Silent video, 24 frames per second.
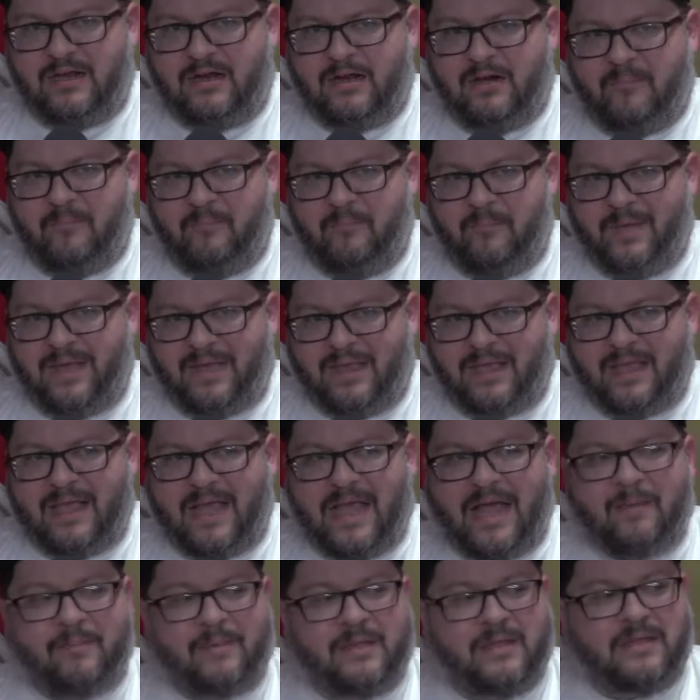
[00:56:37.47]
a big
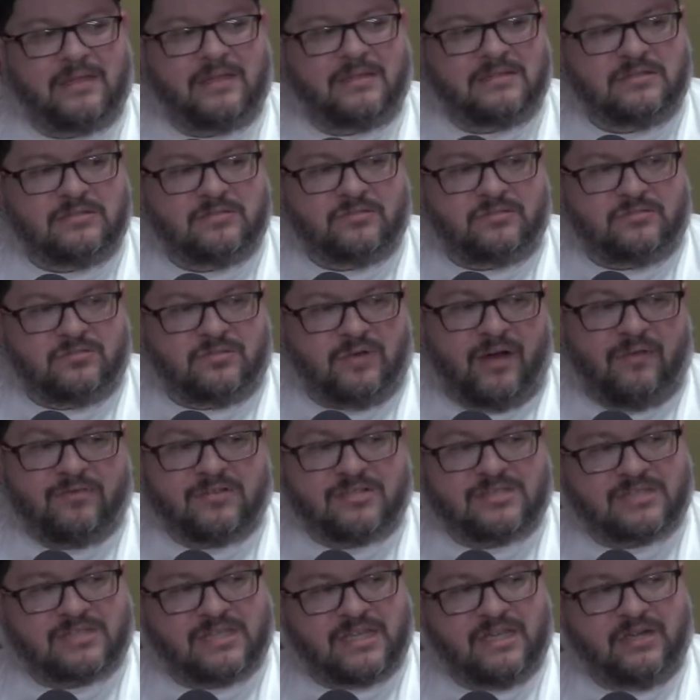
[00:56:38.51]
gap in driver
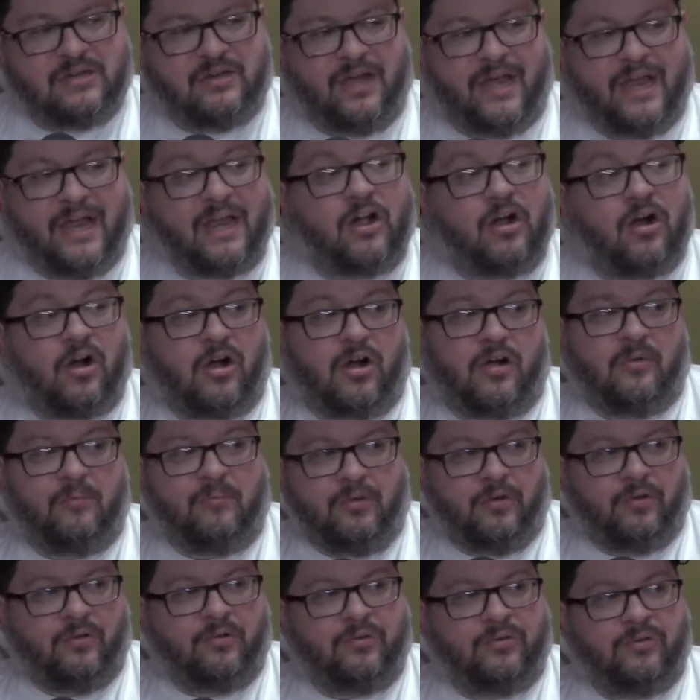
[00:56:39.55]
skill and car
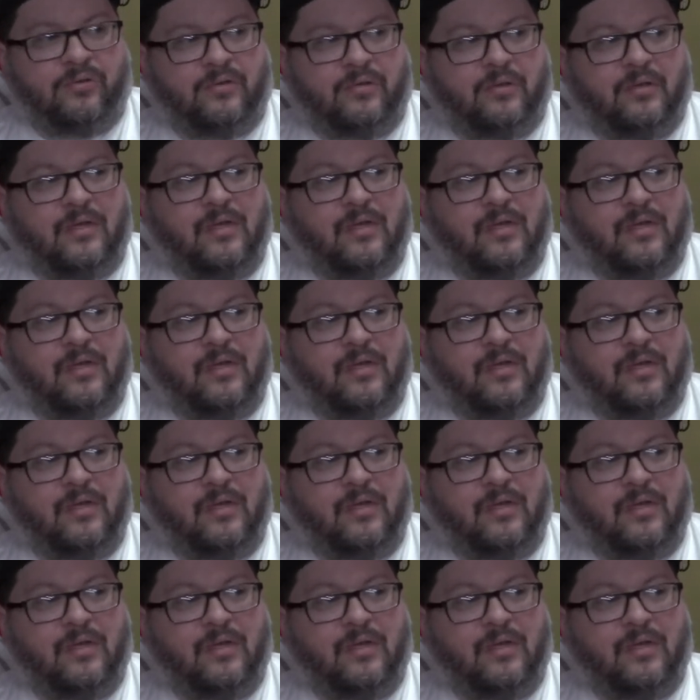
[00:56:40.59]
build